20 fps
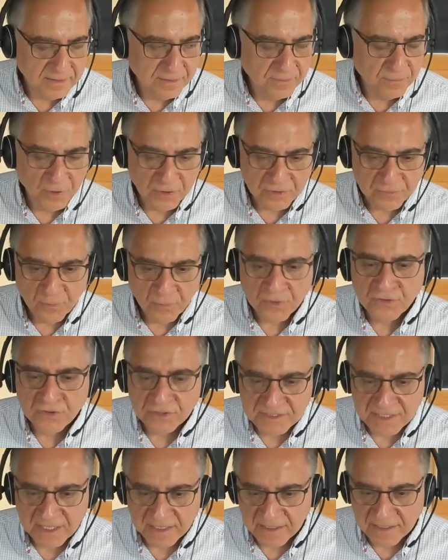what, what
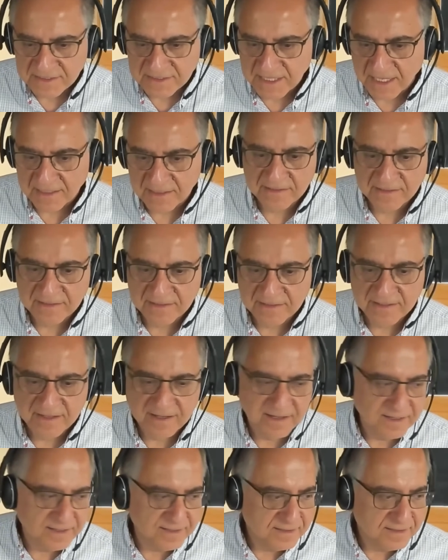does that exactly
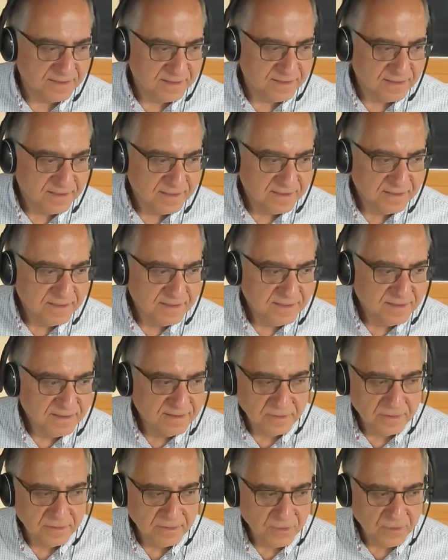entail?
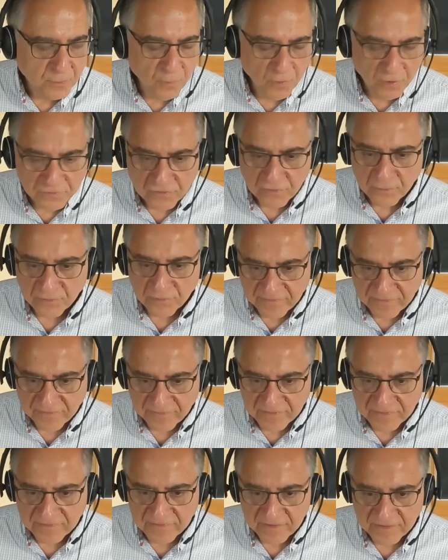quantum
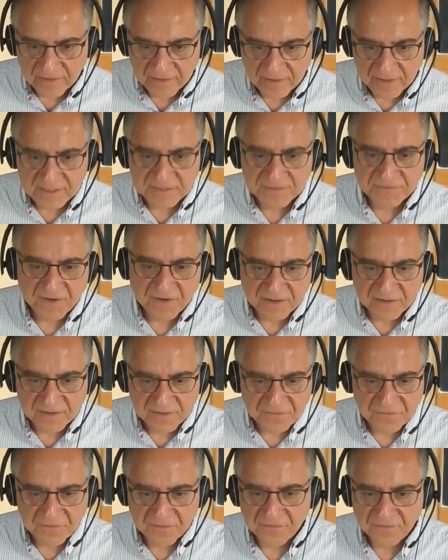gravity is very
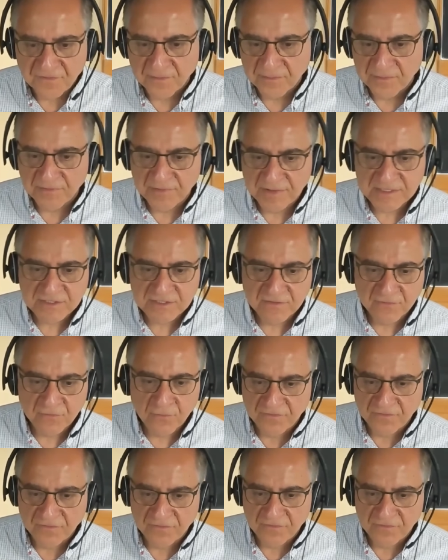different from the rest of
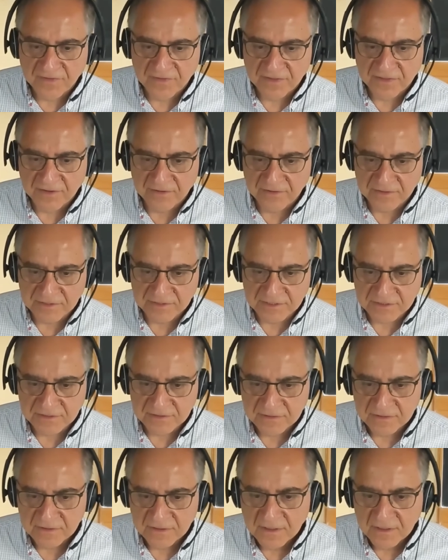quantum field
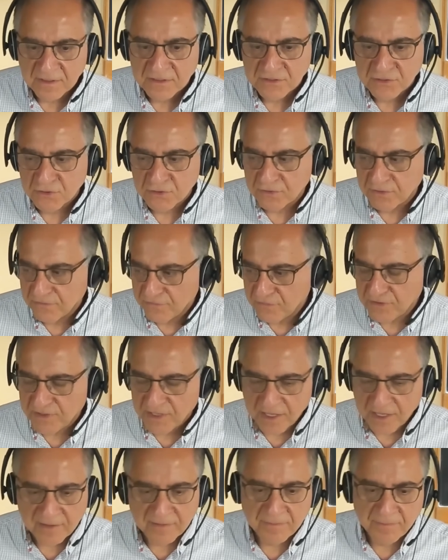theories. So if you
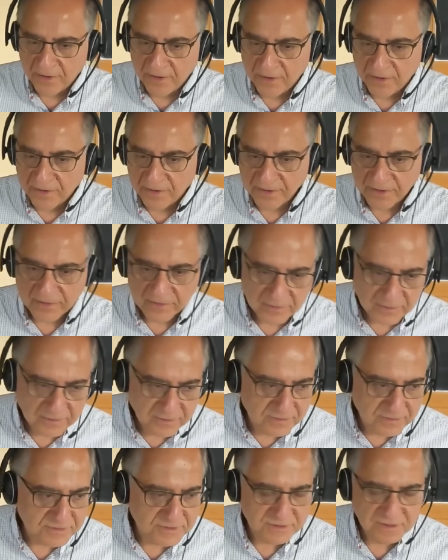take
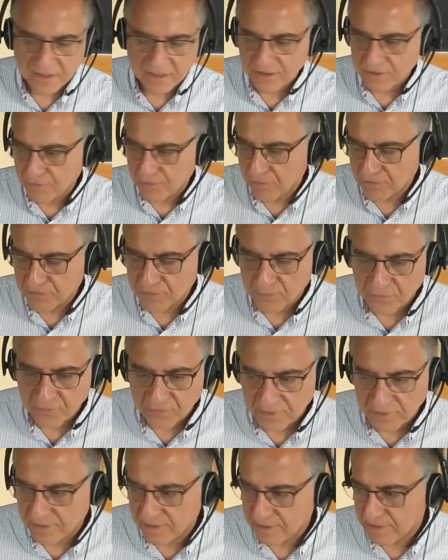particles like quantum
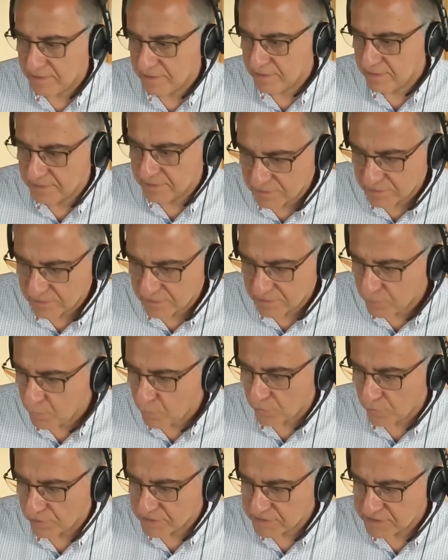uh, uh,
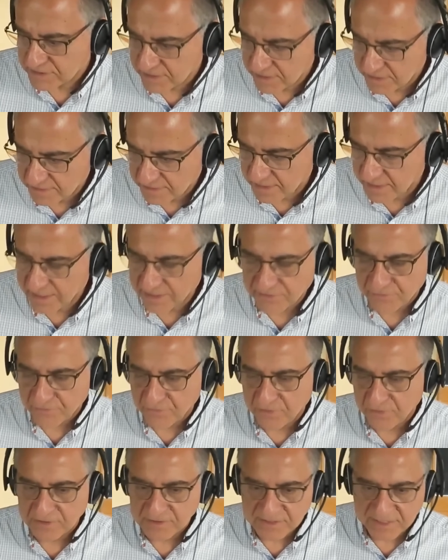quarks and
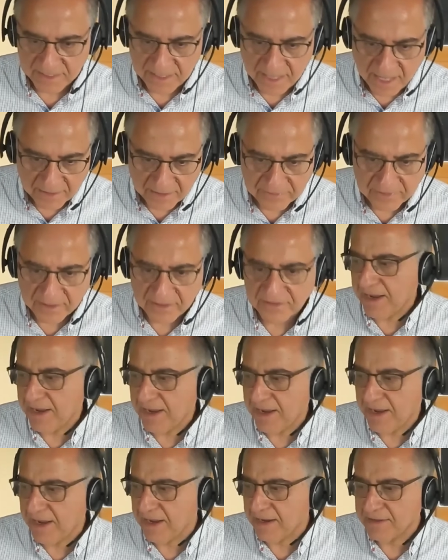electrons and how they
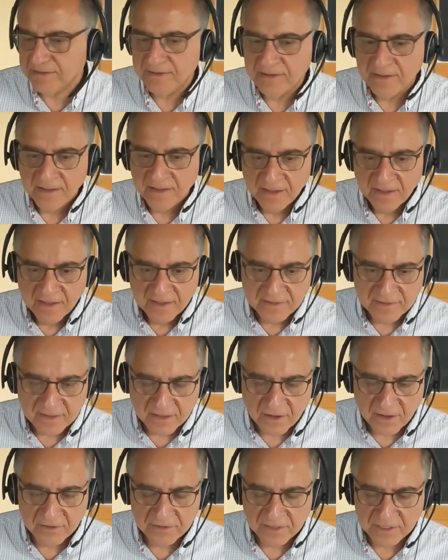interact in
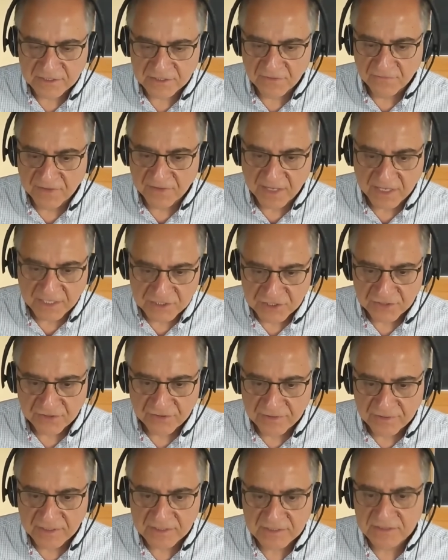the context of gauge
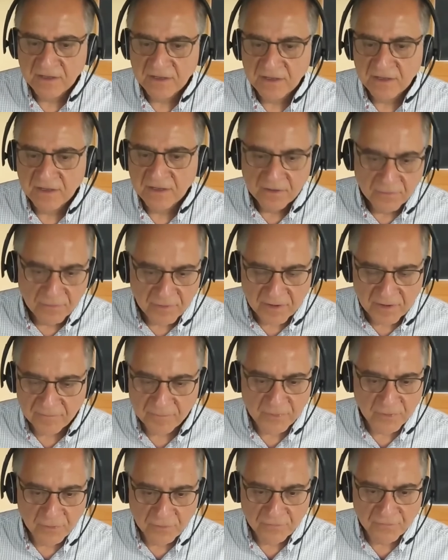theories, we
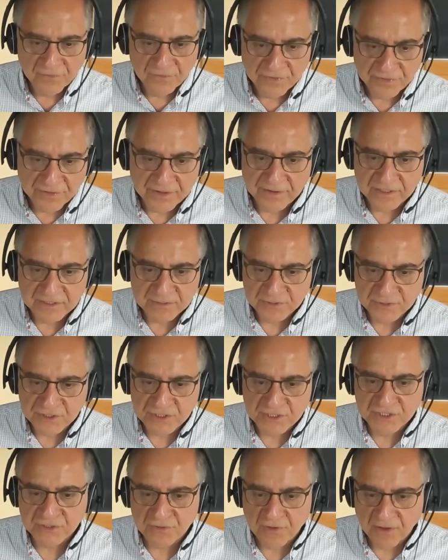have beautiful theories which
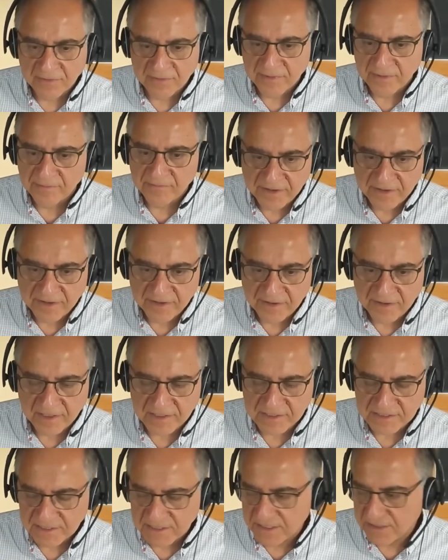describe them very
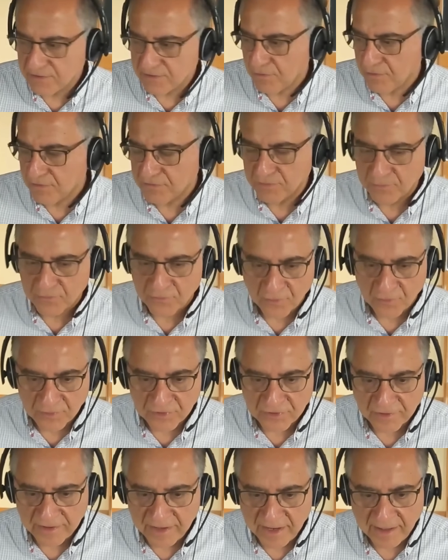nicely. Quantum
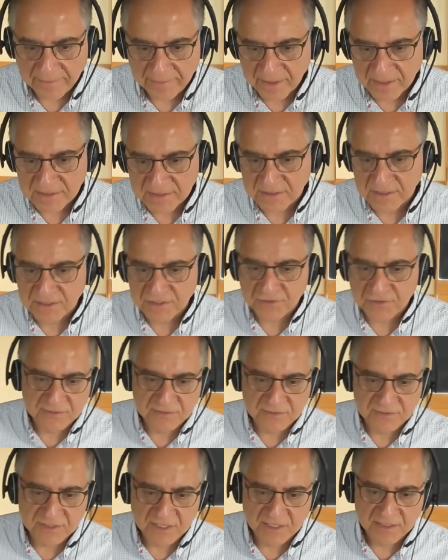chromodynamics
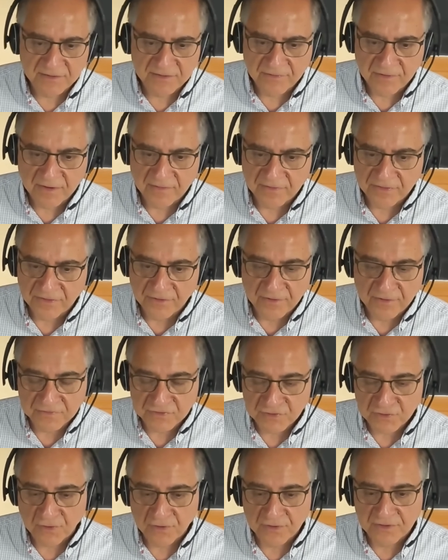describes the theory
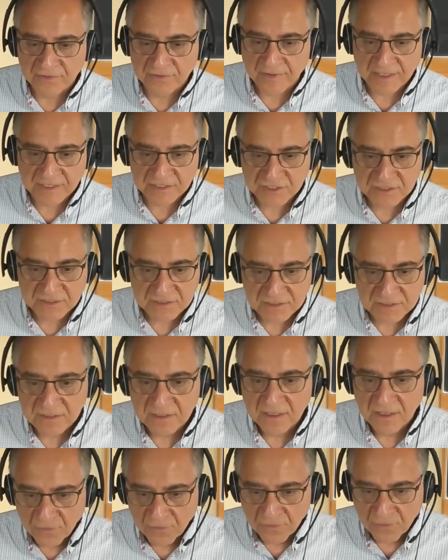of strong interactions.
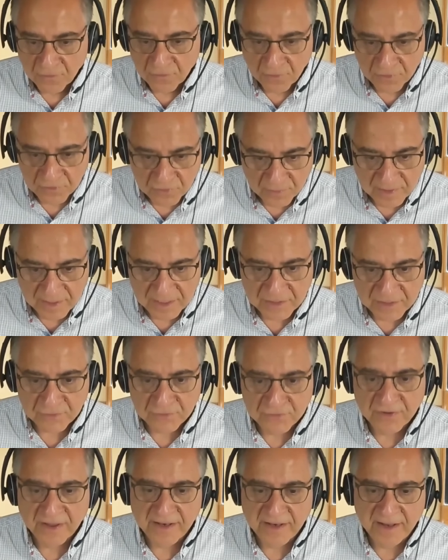Quantum
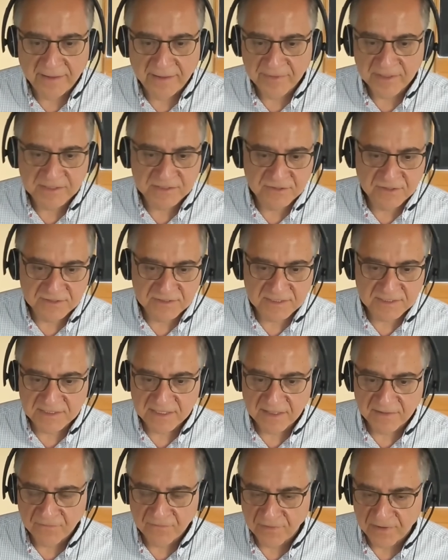electrodynamics does the
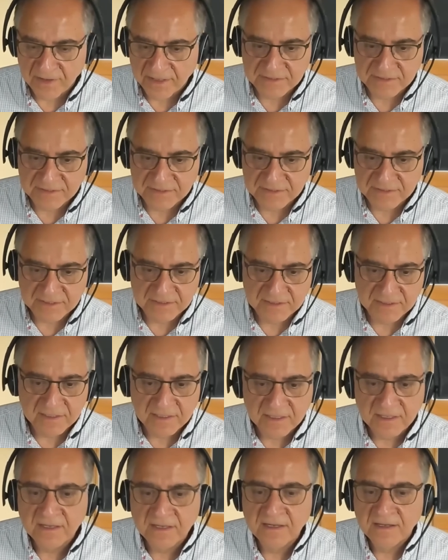same for
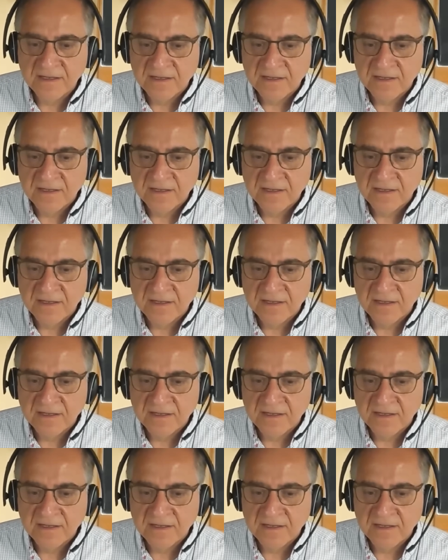electricity